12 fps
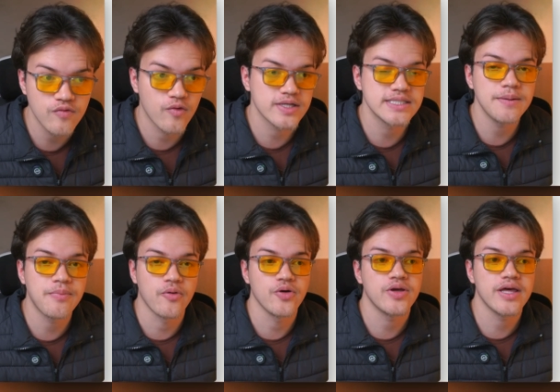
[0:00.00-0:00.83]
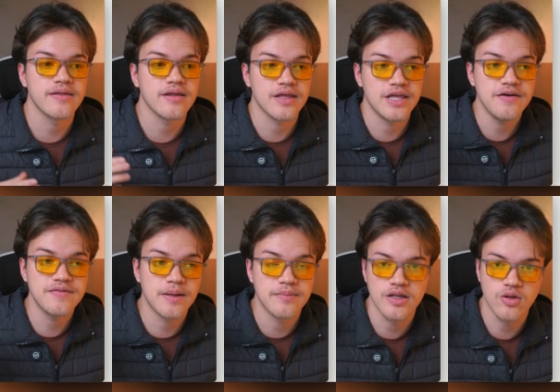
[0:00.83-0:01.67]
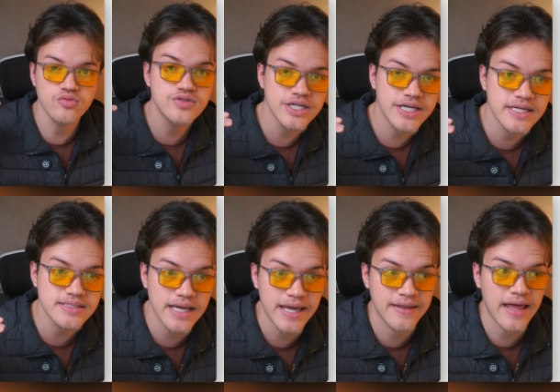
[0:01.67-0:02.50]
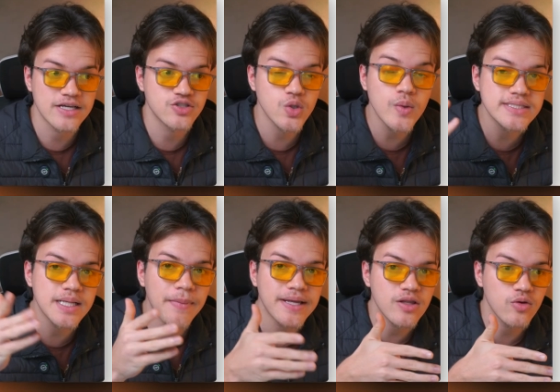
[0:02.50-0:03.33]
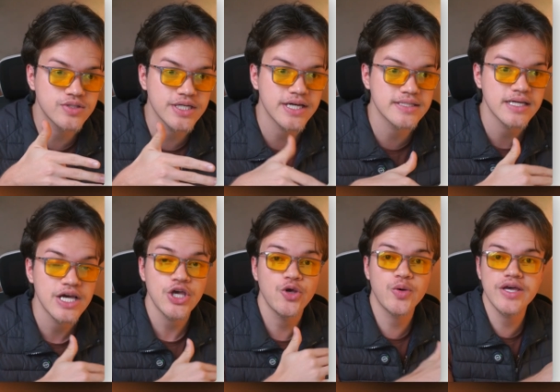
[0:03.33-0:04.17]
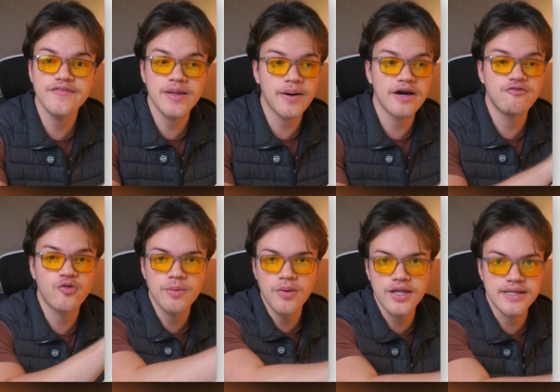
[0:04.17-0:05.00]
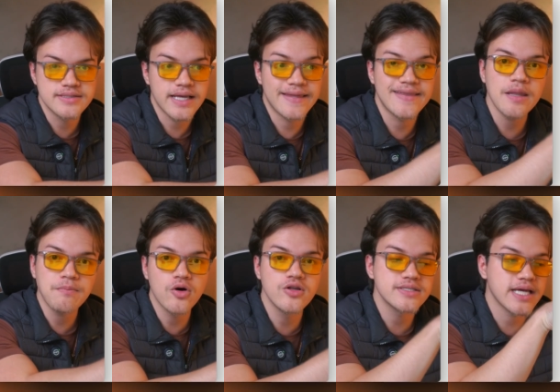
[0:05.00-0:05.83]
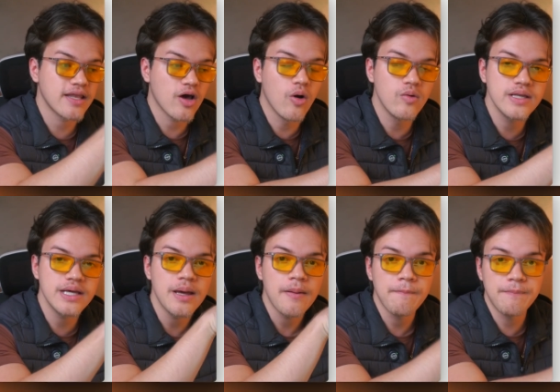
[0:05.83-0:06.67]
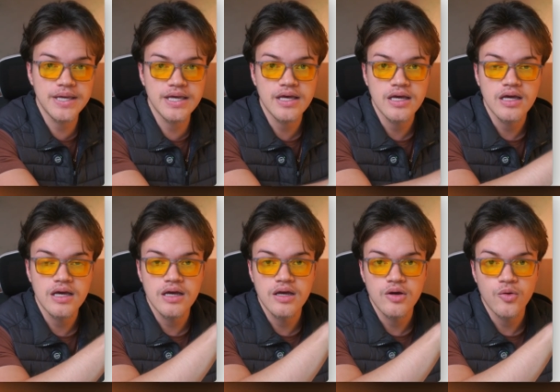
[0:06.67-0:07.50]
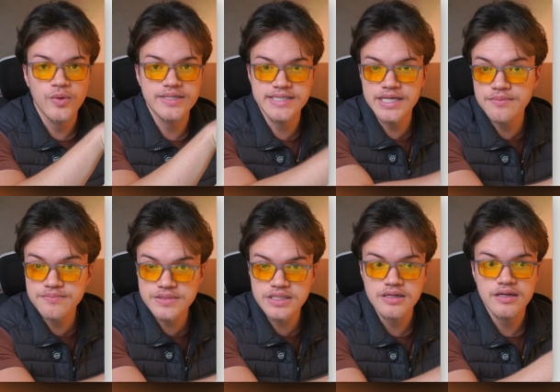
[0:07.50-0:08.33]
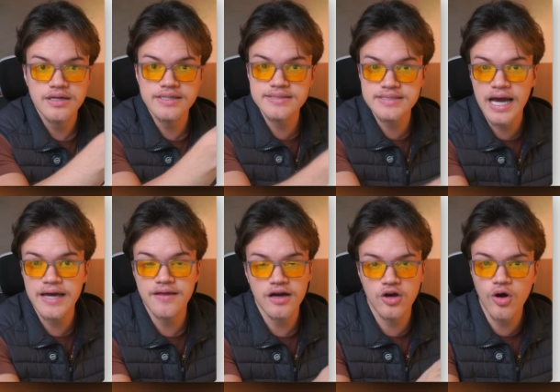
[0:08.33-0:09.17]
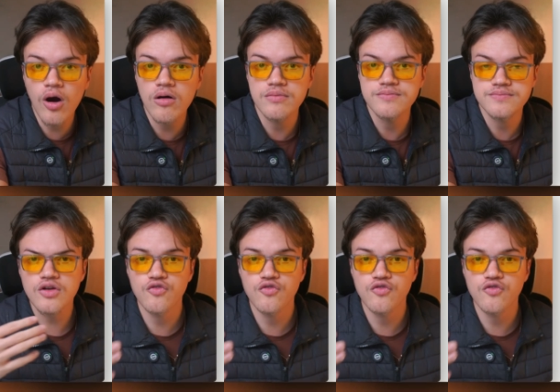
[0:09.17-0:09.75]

For example, you can give them the low ticket, and as soon as they buy the low tickets, you give them a free bonus. And that bonus can only be redeemed inside a call.